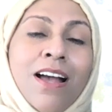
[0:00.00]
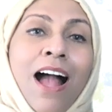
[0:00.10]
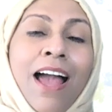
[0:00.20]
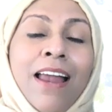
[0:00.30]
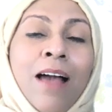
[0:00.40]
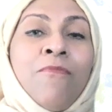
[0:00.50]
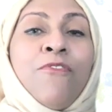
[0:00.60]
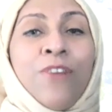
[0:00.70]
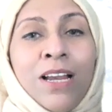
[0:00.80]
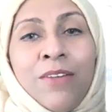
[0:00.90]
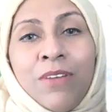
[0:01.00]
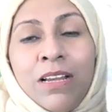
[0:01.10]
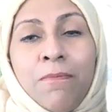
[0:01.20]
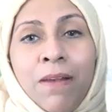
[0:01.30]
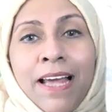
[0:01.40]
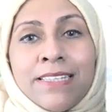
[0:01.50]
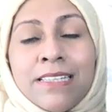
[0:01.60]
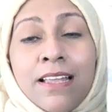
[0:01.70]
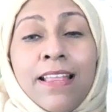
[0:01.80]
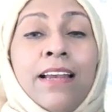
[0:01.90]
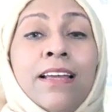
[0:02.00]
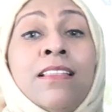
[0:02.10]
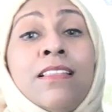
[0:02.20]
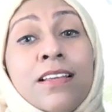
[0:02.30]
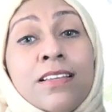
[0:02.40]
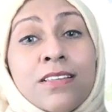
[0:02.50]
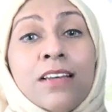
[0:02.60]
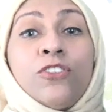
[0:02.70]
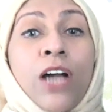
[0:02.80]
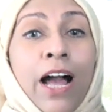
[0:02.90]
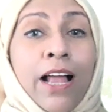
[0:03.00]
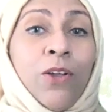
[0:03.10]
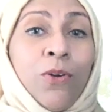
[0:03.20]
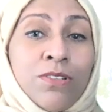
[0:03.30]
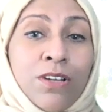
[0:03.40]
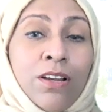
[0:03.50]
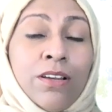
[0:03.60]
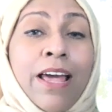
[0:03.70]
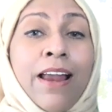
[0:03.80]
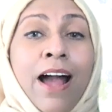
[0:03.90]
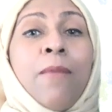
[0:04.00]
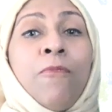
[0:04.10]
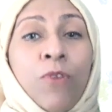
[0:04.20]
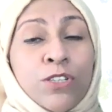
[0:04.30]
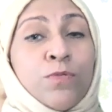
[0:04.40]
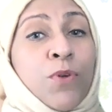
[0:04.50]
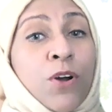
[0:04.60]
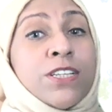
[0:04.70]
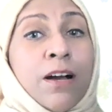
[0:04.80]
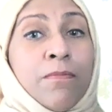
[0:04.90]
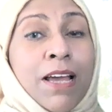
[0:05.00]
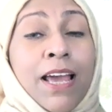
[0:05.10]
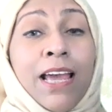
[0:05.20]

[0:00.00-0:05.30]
And I'm really, really blessed that in this childhood that I was brought up,